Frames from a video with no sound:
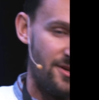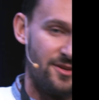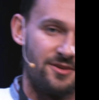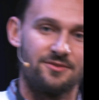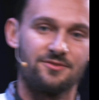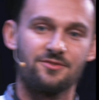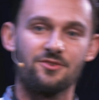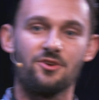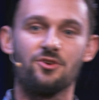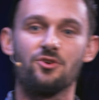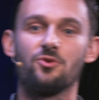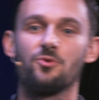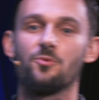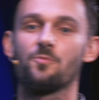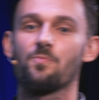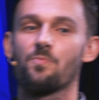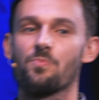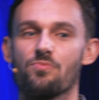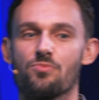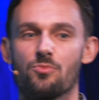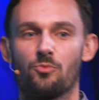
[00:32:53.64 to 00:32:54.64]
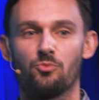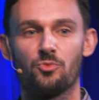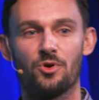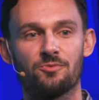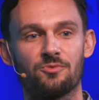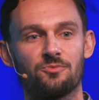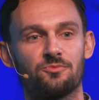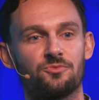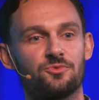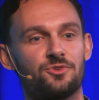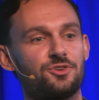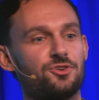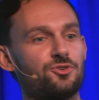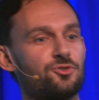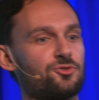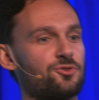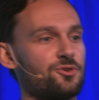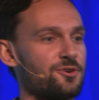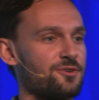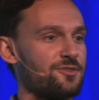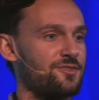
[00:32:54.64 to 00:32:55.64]
So when
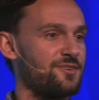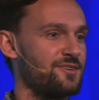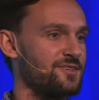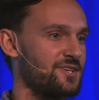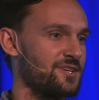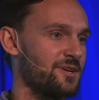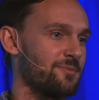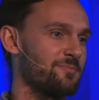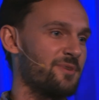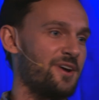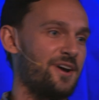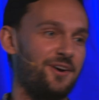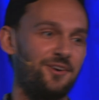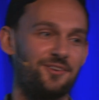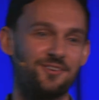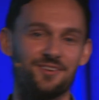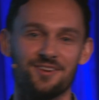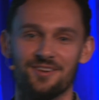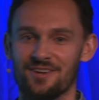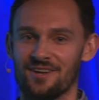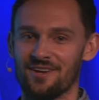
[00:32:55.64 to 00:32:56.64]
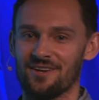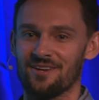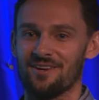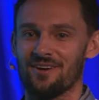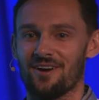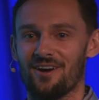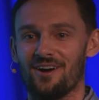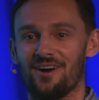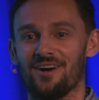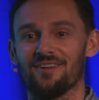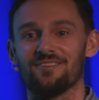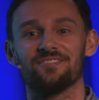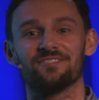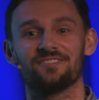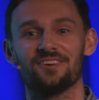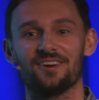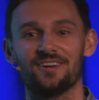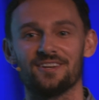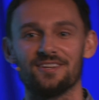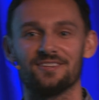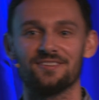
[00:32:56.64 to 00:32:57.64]
you're thinking about
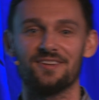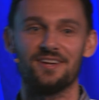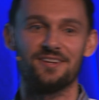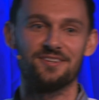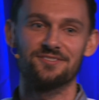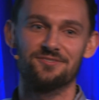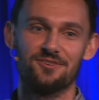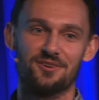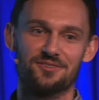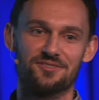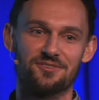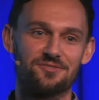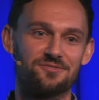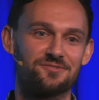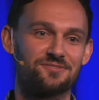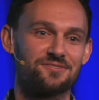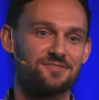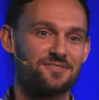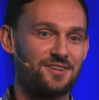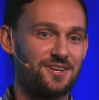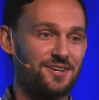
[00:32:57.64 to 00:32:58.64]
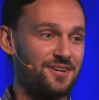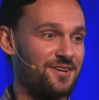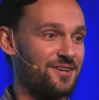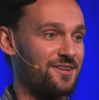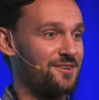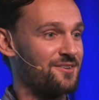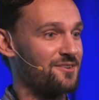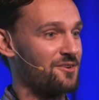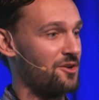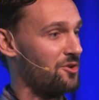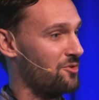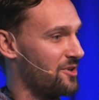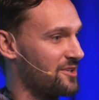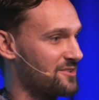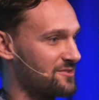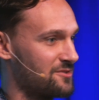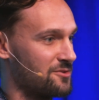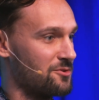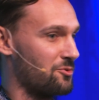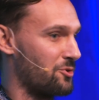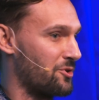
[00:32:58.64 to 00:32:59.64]
designing data structures in
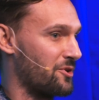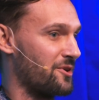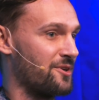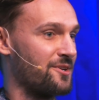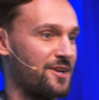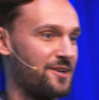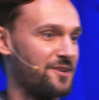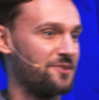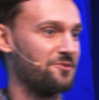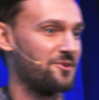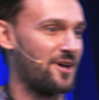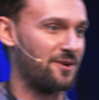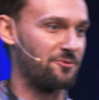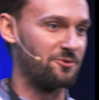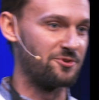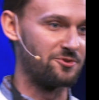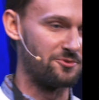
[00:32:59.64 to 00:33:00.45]
Elixir or in any language